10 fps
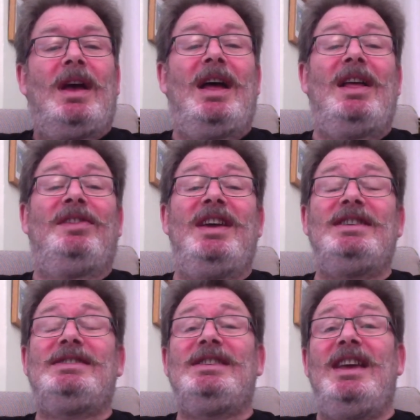
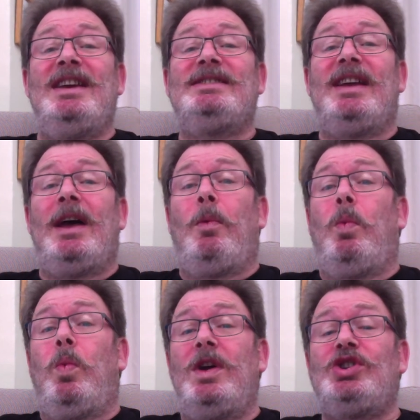This is a
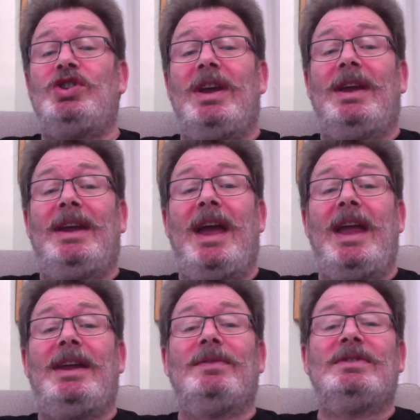wishing
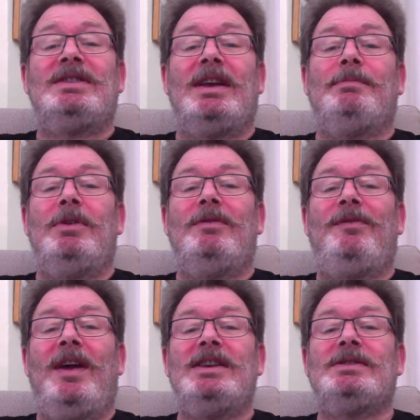cake, said
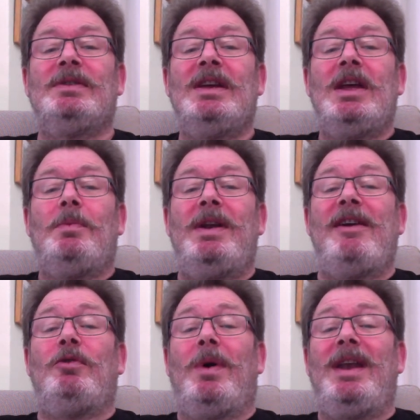Moonface, when
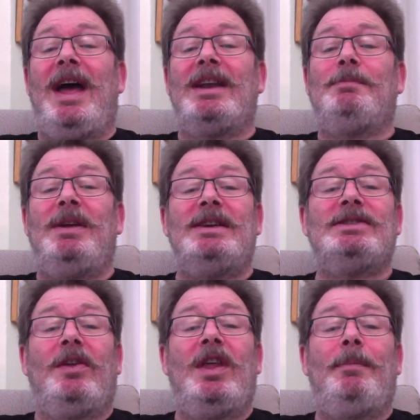everyone had a piece
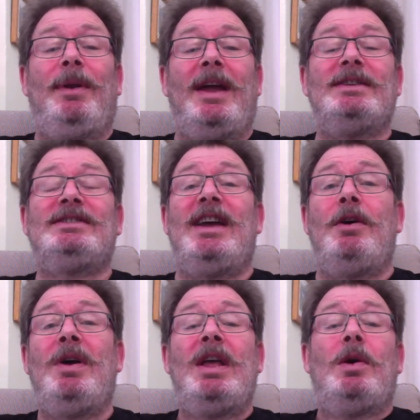on their plate.
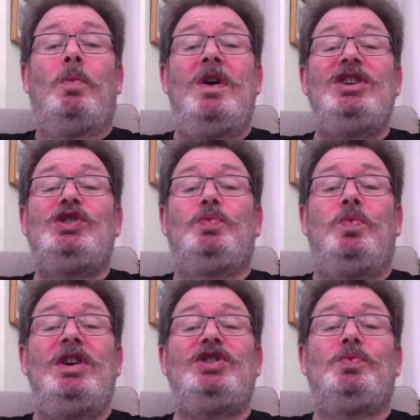So wish,
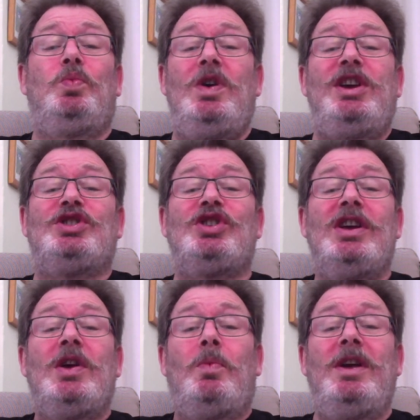wish, wish
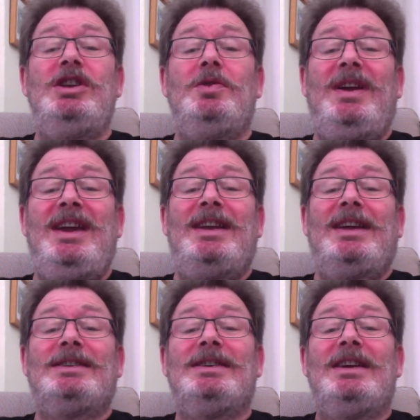when you eat
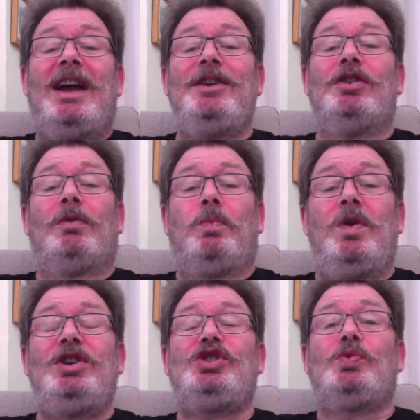it, and your
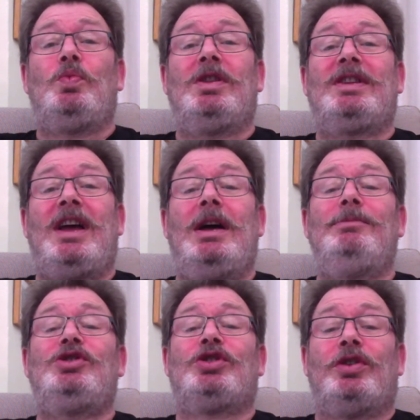wish will come
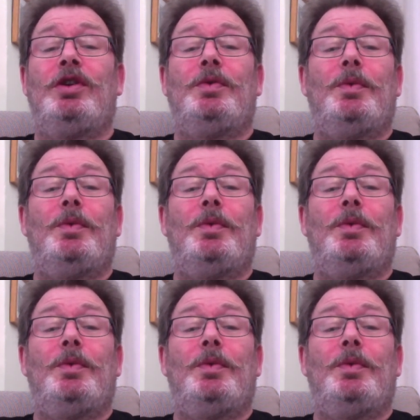true.